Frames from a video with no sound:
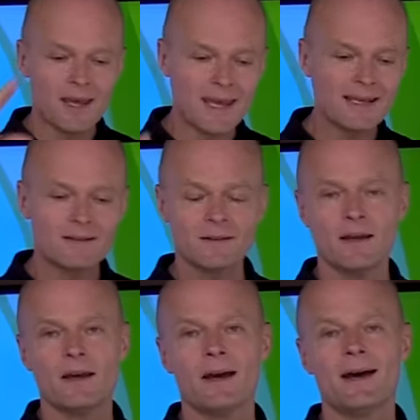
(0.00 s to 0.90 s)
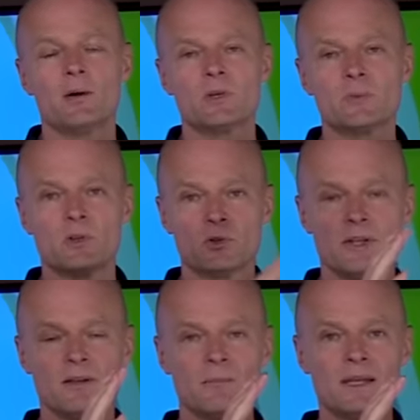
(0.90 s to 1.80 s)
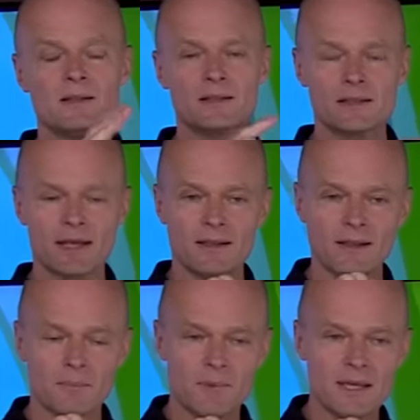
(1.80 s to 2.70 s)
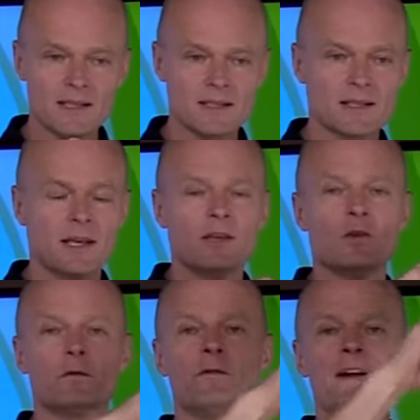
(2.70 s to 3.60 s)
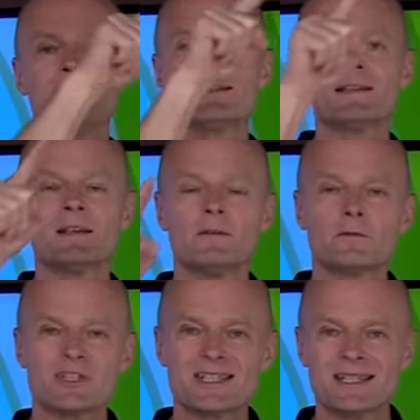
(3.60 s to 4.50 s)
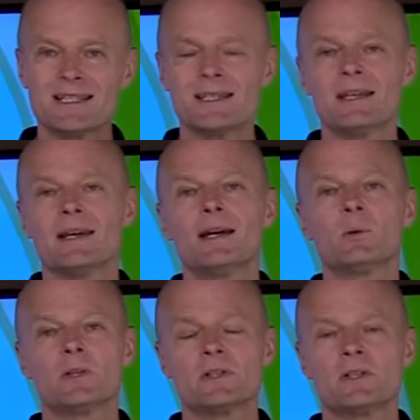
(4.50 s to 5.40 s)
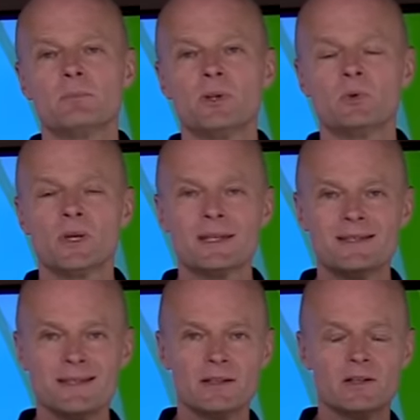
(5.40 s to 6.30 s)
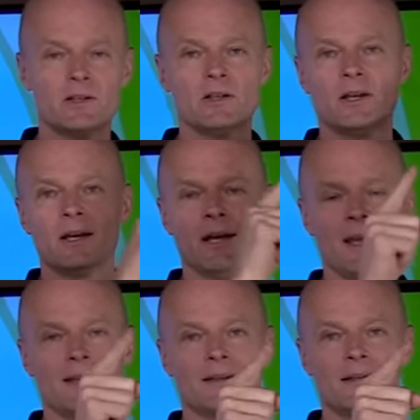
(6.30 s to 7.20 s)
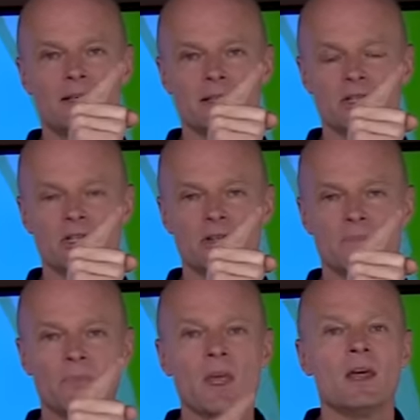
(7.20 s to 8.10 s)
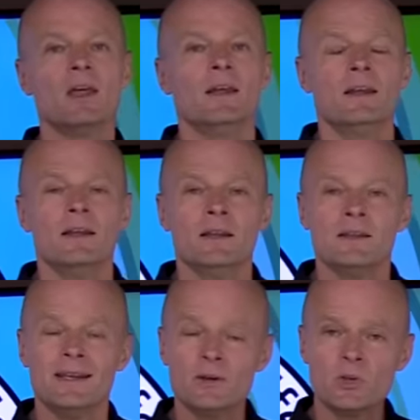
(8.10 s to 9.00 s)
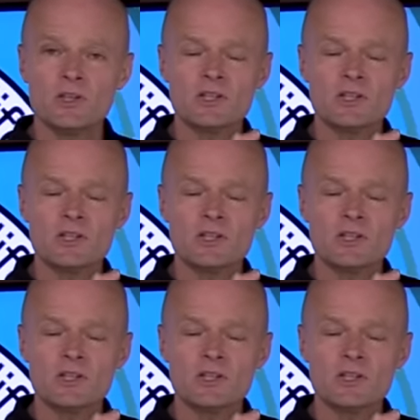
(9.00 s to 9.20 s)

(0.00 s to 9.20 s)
8 hours between the meals, and that means you're fasting for 16 hours between dinner and lunch. Then you